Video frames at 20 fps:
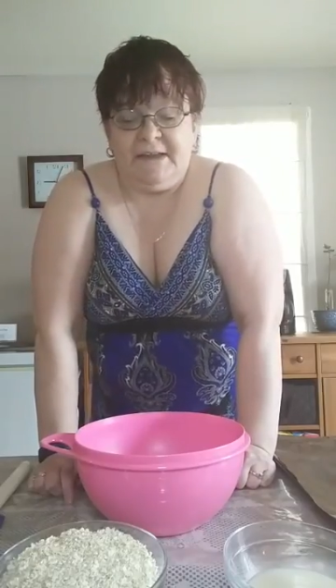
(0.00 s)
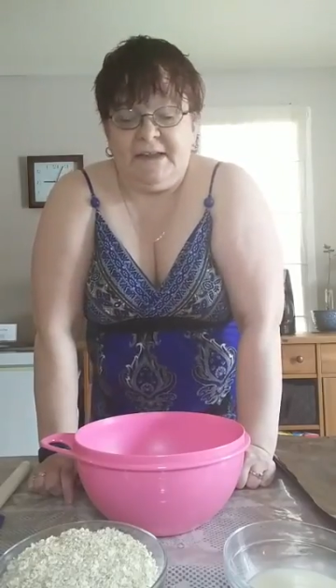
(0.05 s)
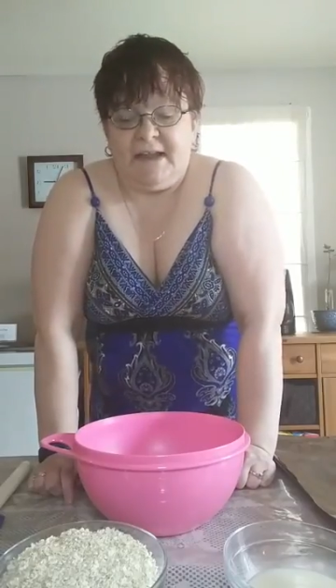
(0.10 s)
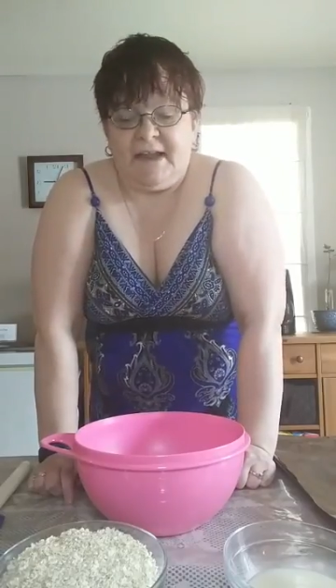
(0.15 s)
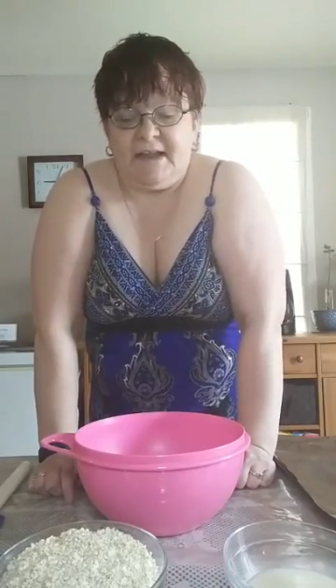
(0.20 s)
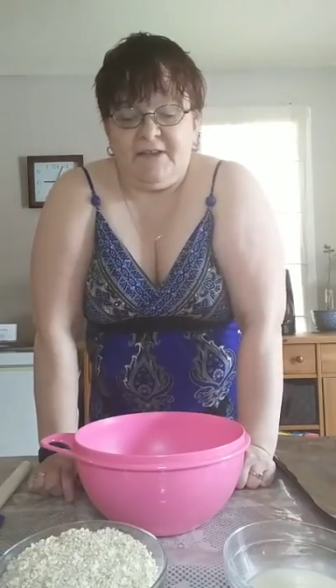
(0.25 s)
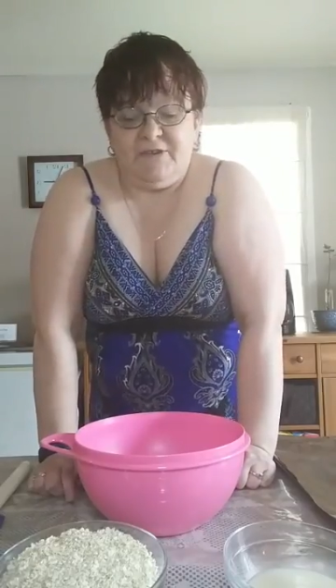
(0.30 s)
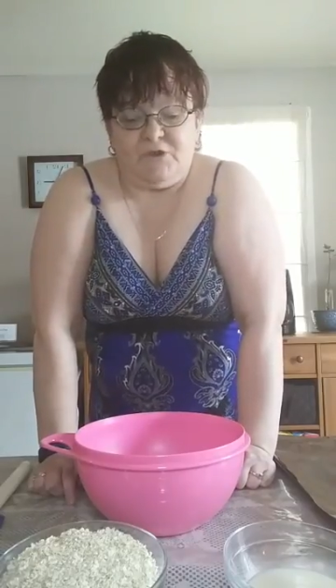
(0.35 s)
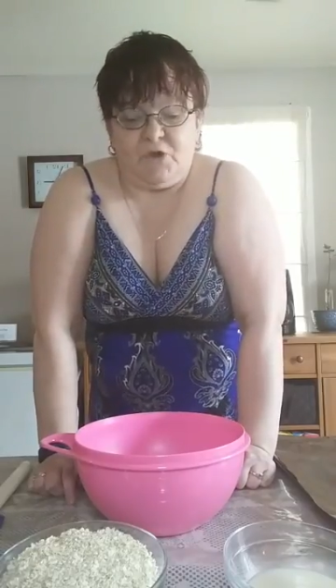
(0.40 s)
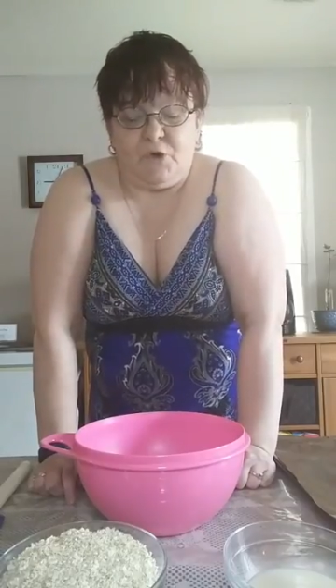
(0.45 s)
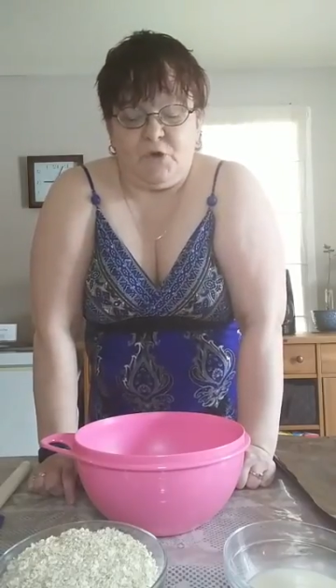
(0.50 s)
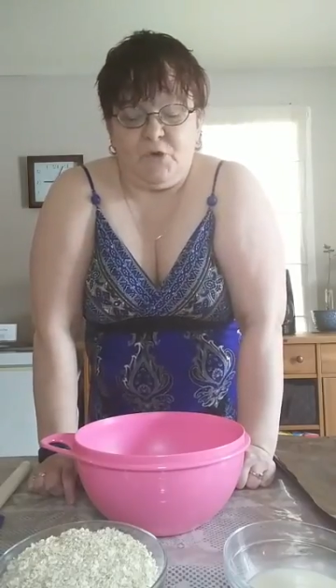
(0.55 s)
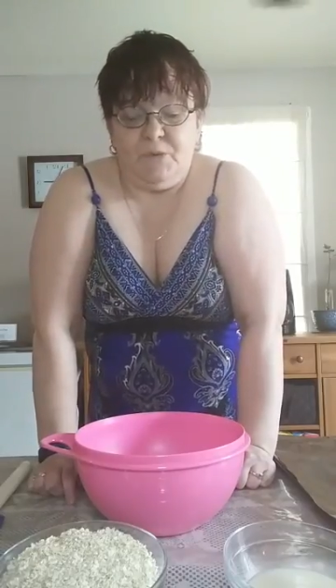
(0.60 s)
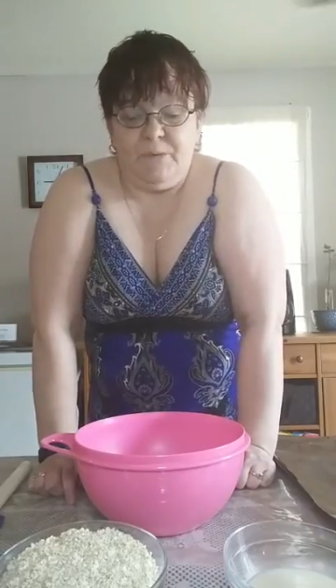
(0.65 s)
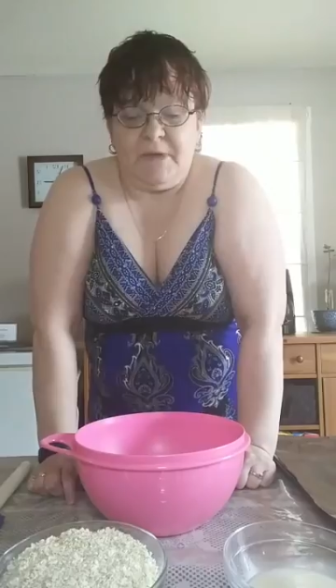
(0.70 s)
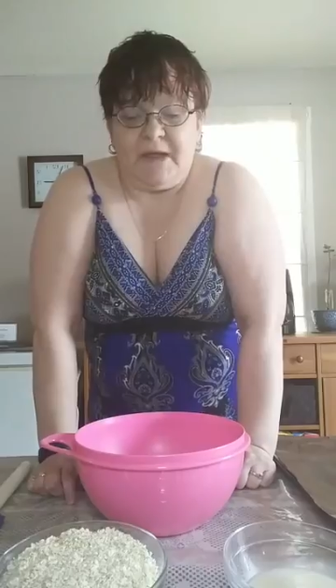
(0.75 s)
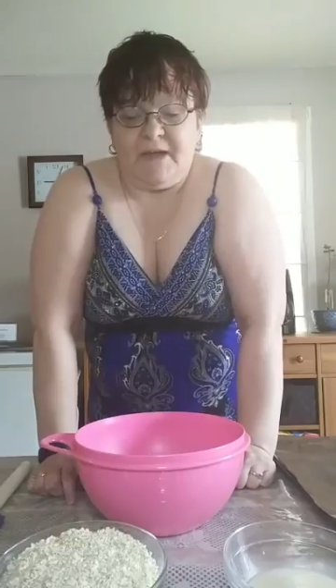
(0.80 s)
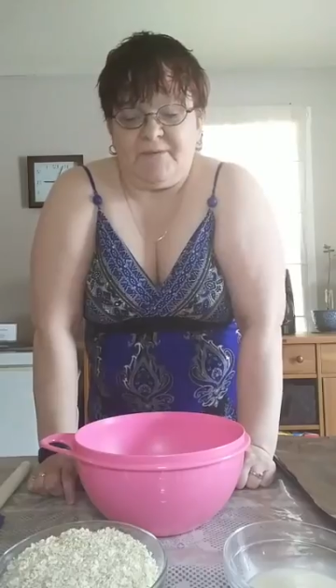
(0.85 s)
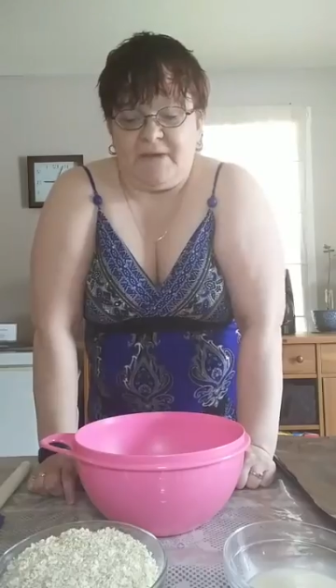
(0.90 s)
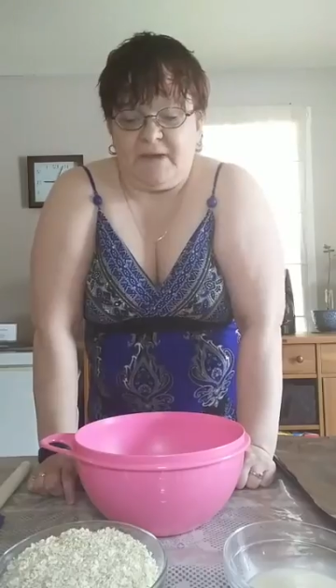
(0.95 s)
And so
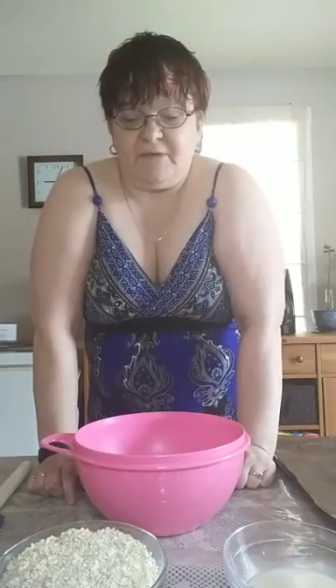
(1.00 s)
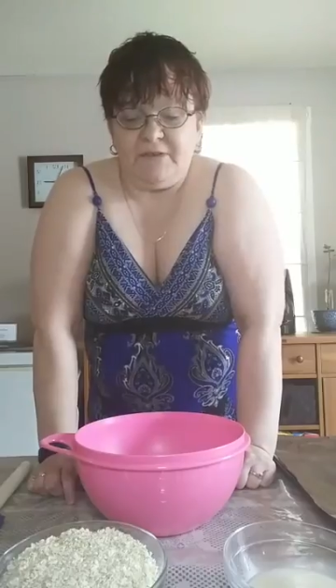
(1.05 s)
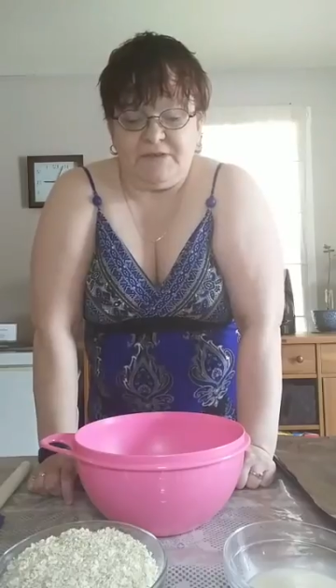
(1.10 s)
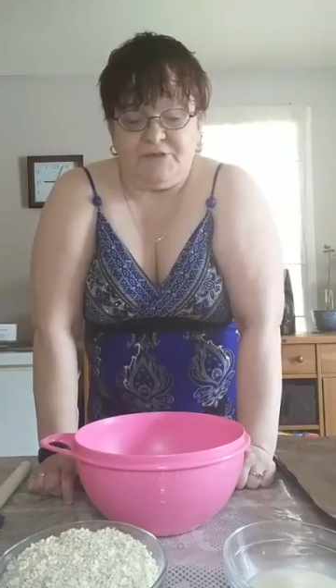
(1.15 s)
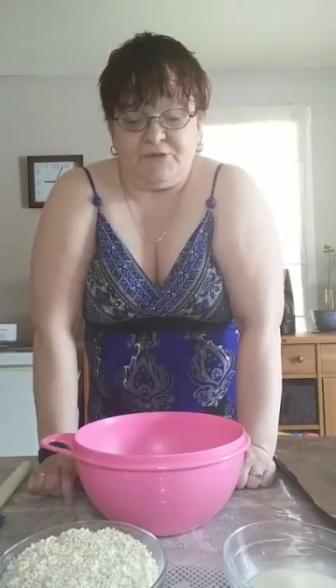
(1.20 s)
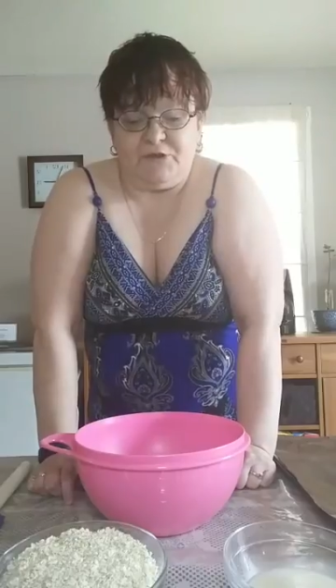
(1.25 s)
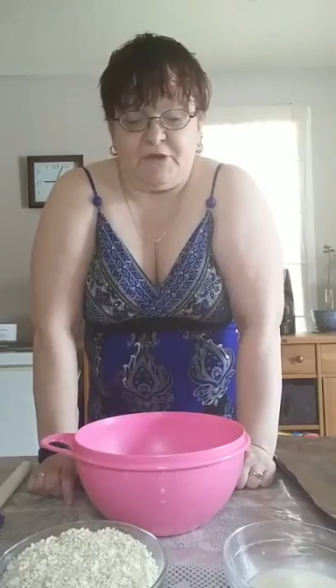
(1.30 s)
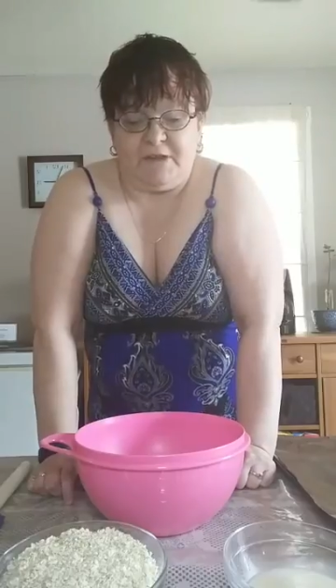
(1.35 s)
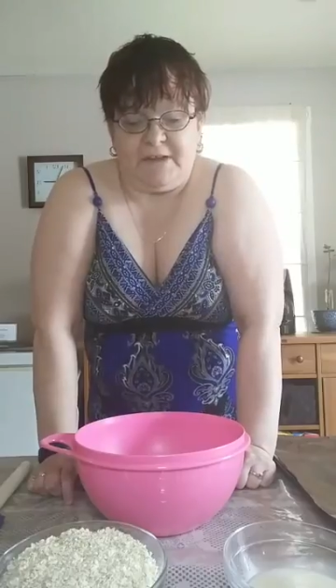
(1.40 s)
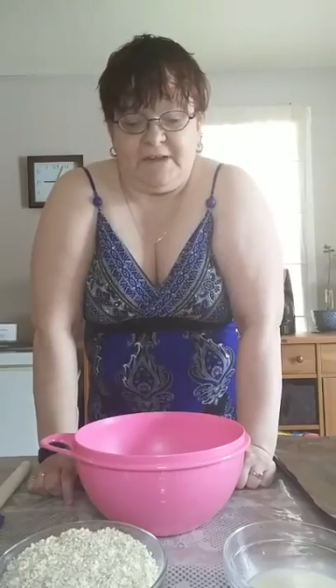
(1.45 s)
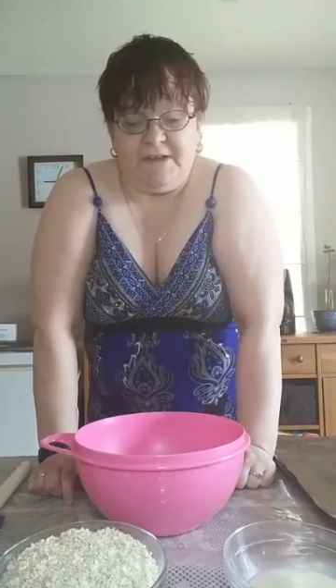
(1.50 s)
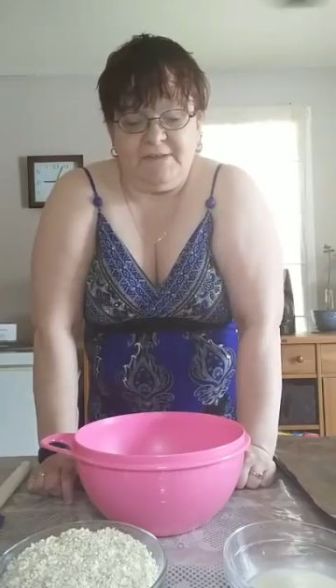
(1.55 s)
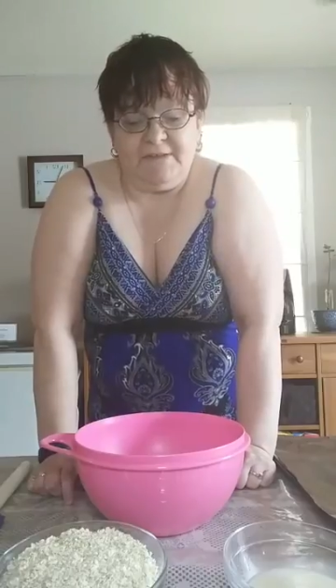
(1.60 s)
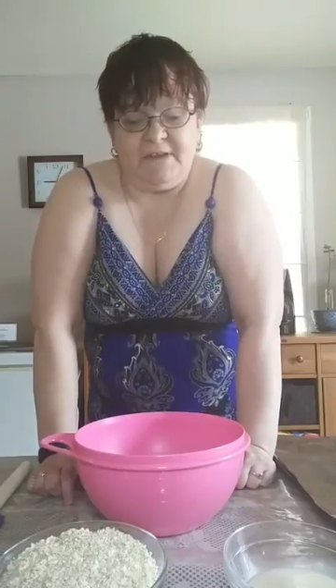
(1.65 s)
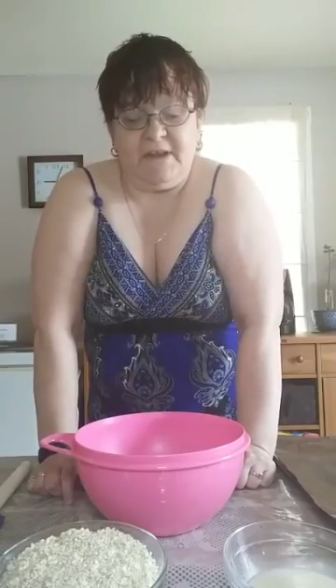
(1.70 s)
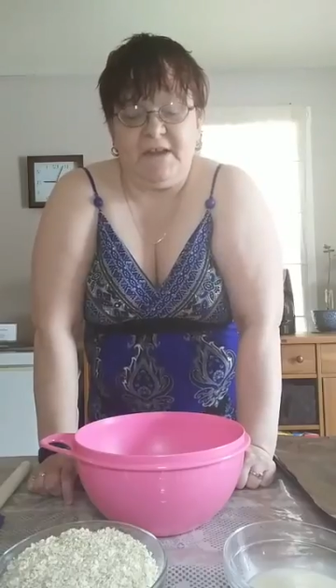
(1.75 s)
I found these cookies